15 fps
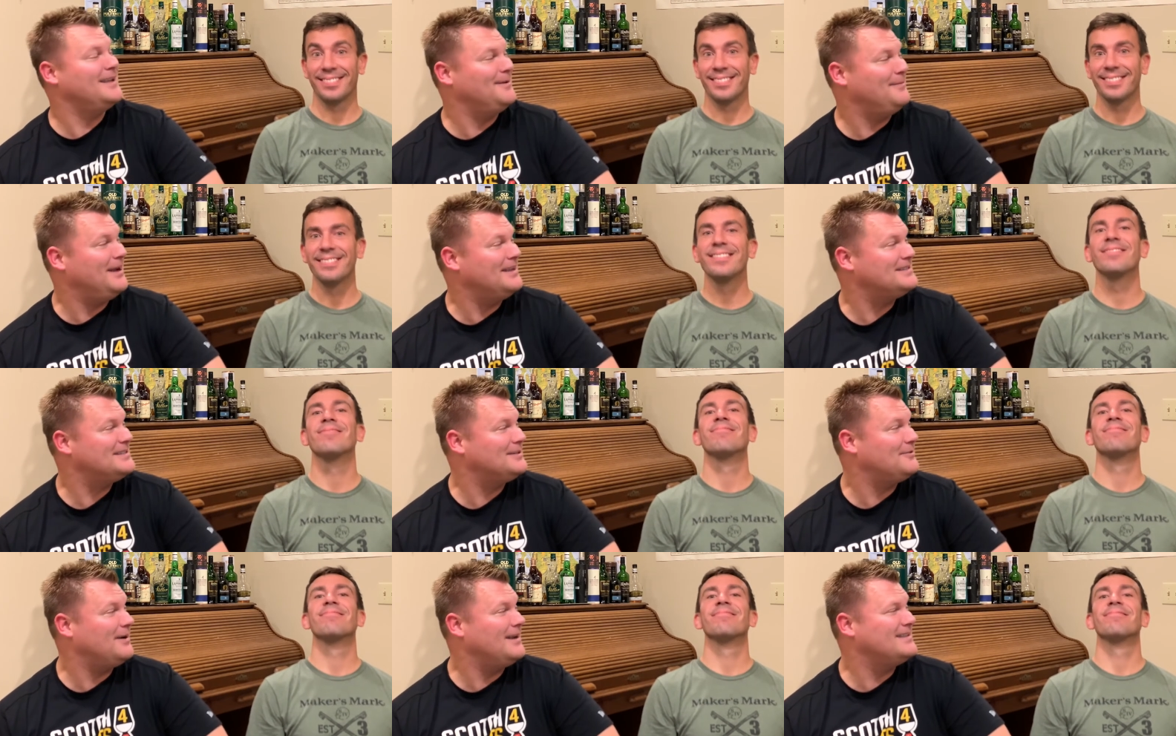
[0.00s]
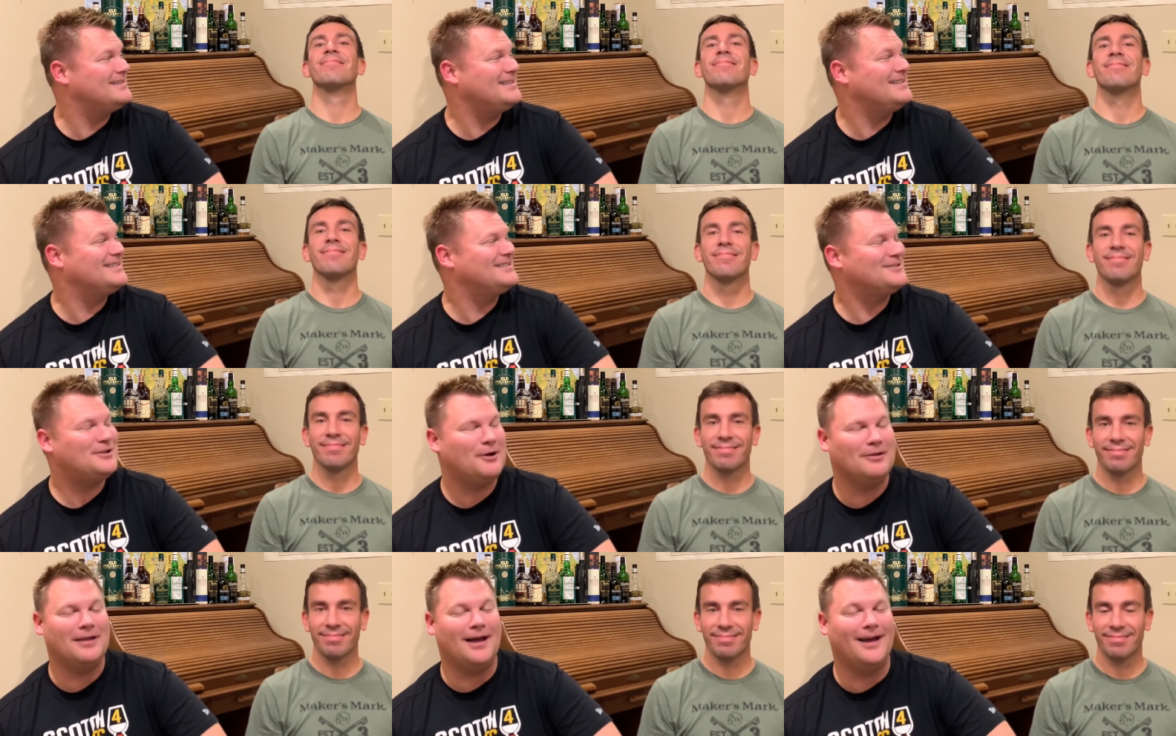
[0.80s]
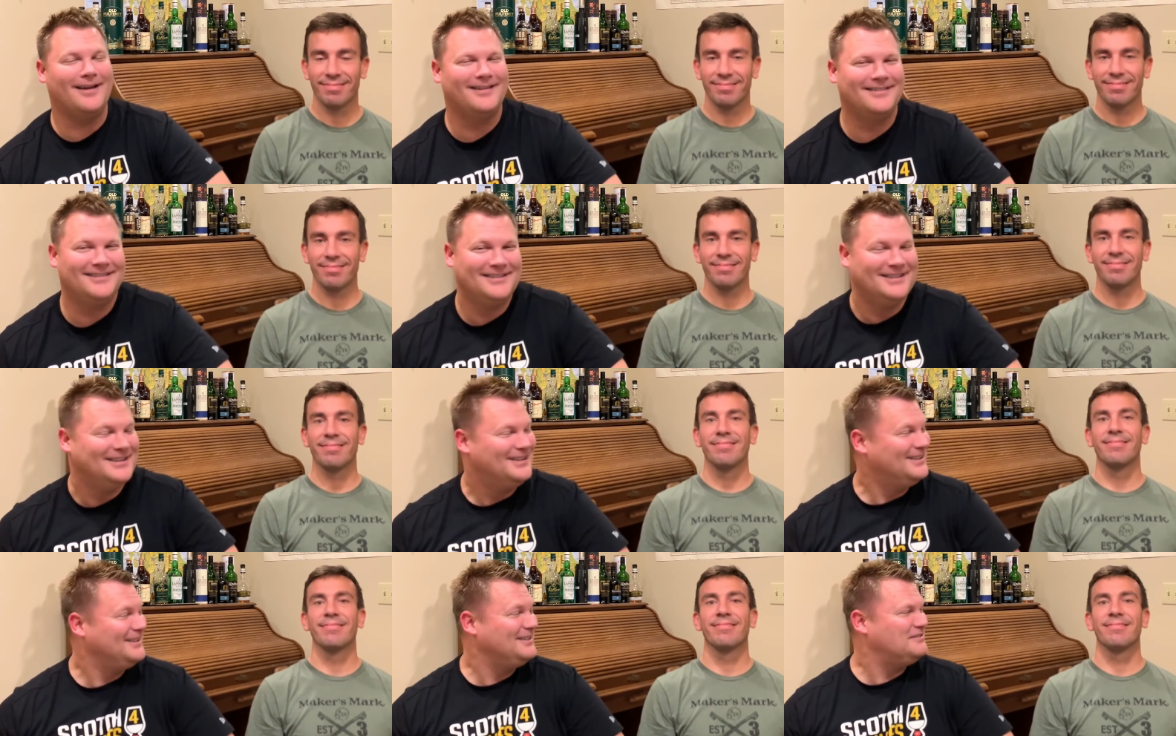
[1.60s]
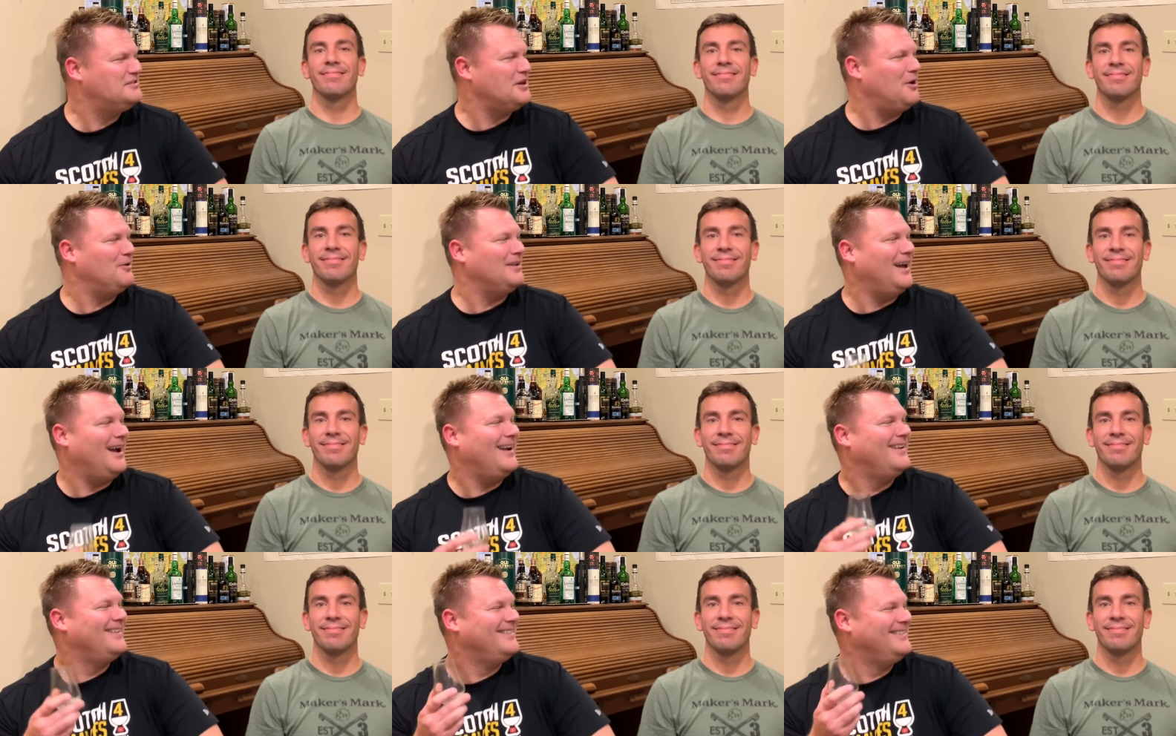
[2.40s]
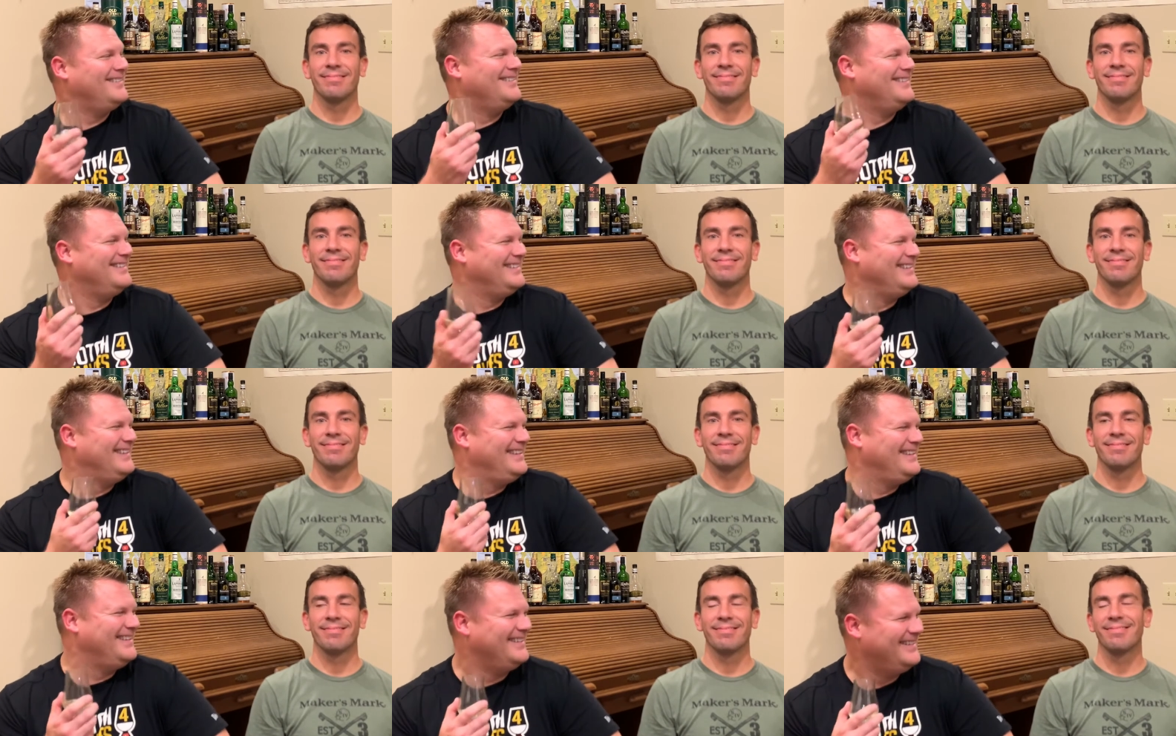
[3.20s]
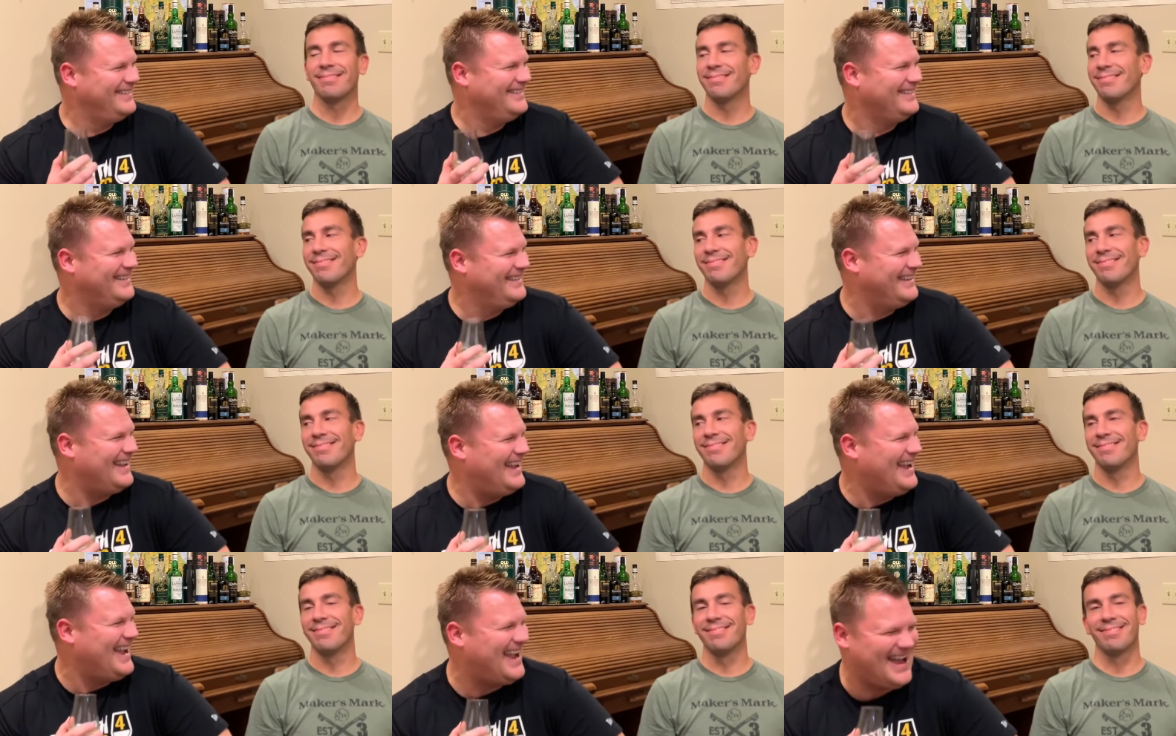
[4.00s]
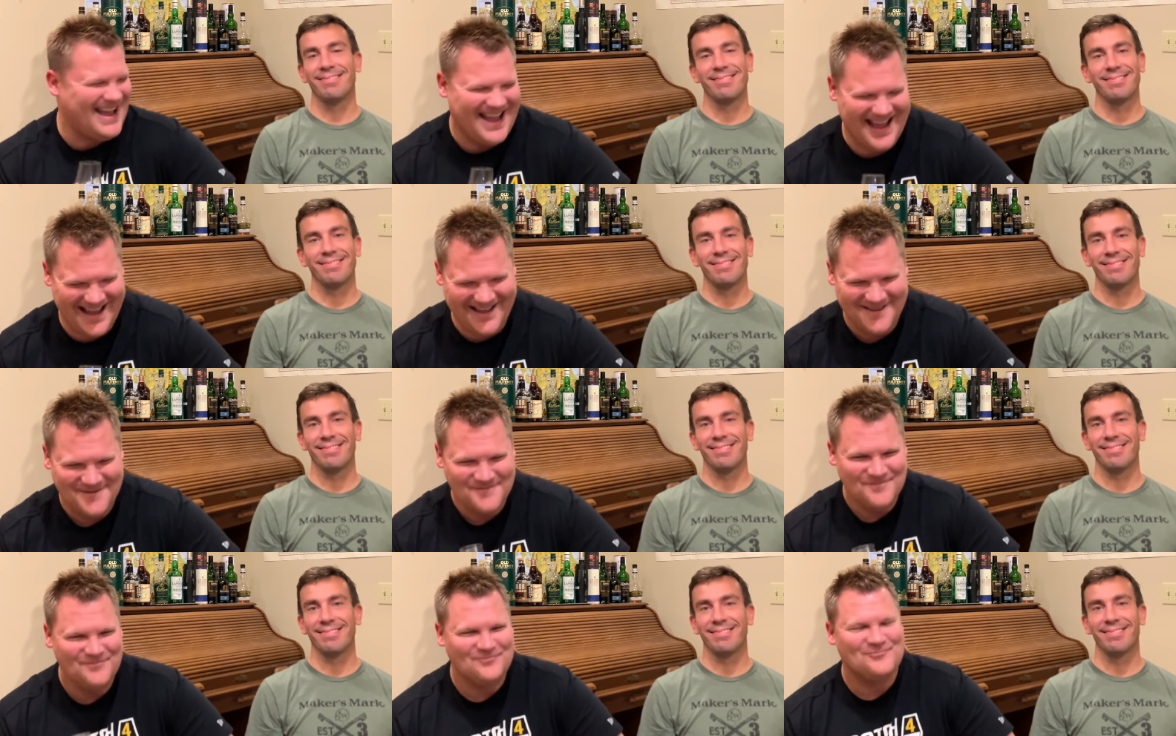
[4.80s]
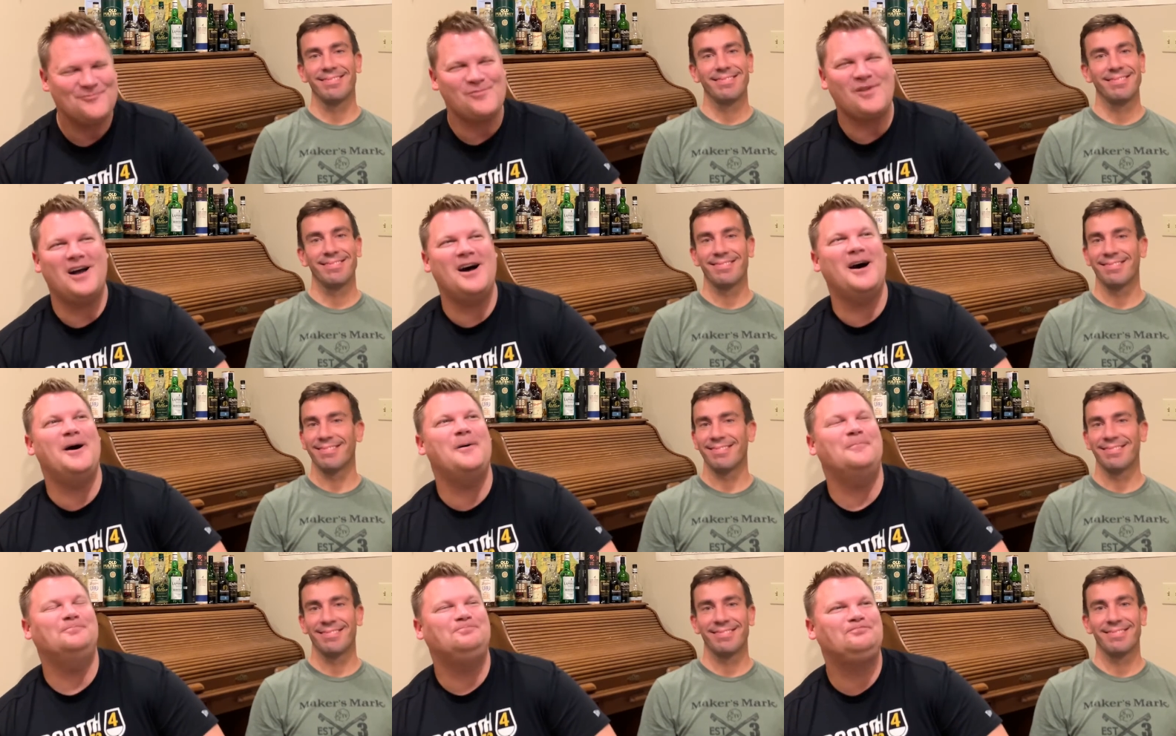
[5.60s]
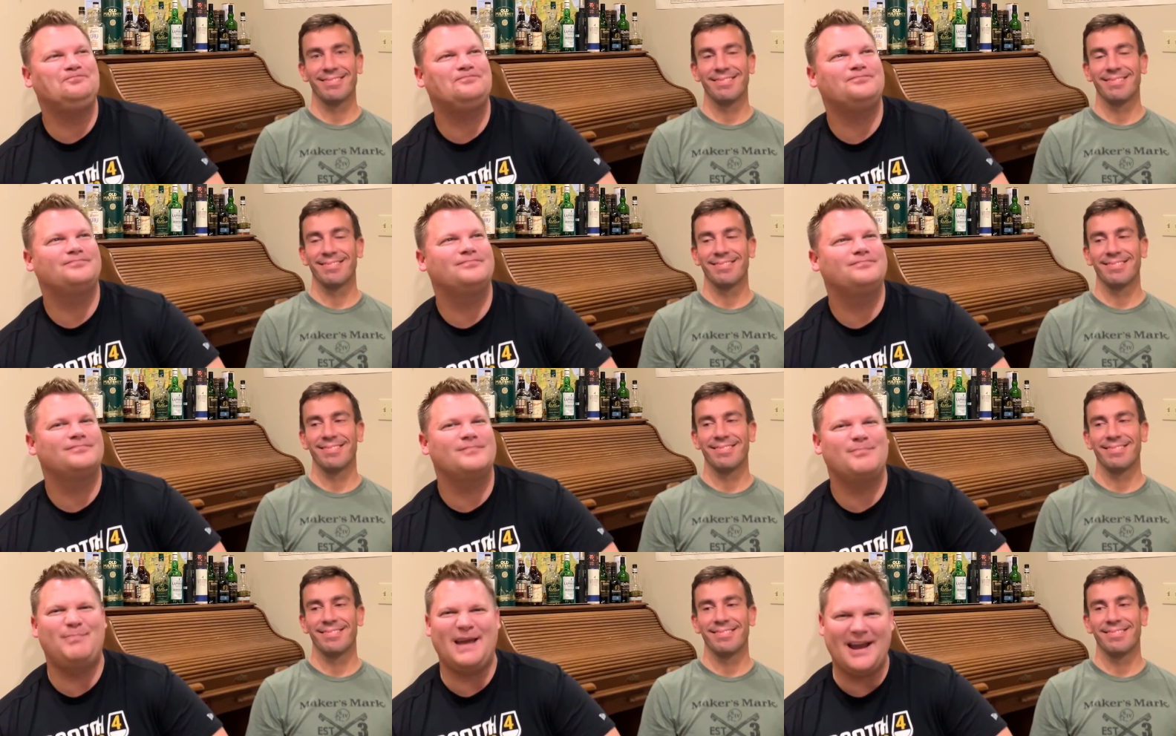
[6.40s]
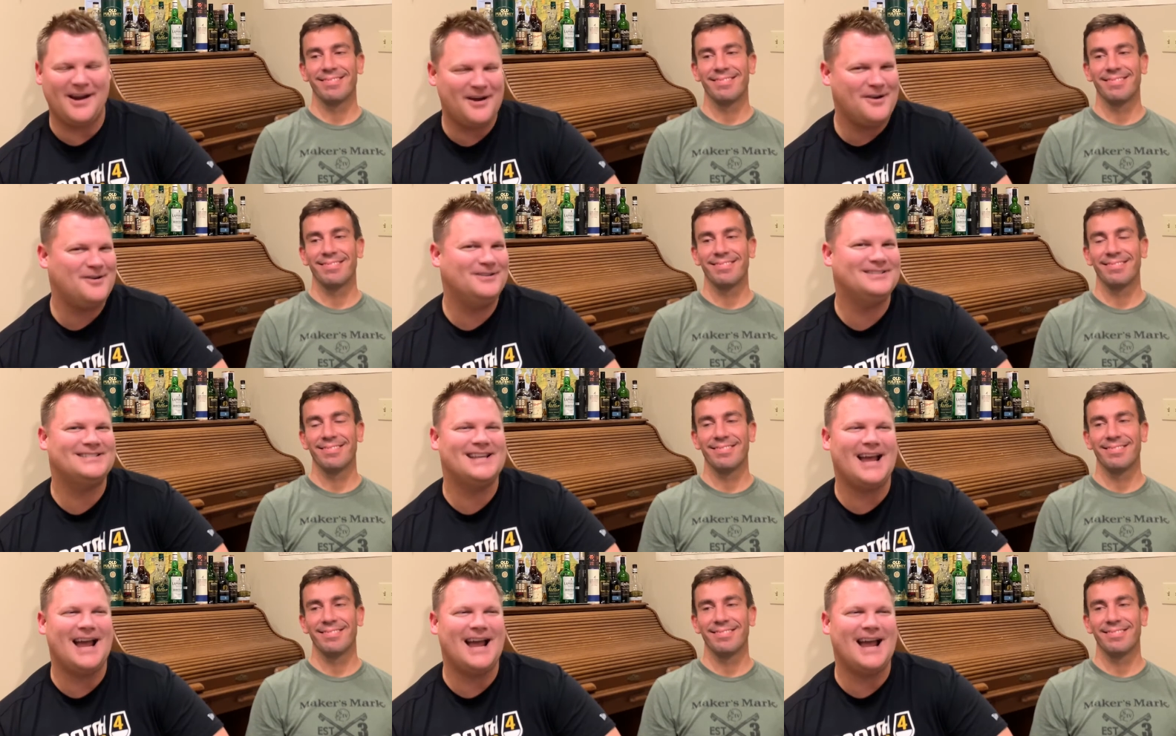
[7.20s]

Speaker 1: them as he writes his. So don't lie. Don't lie. um... Pears,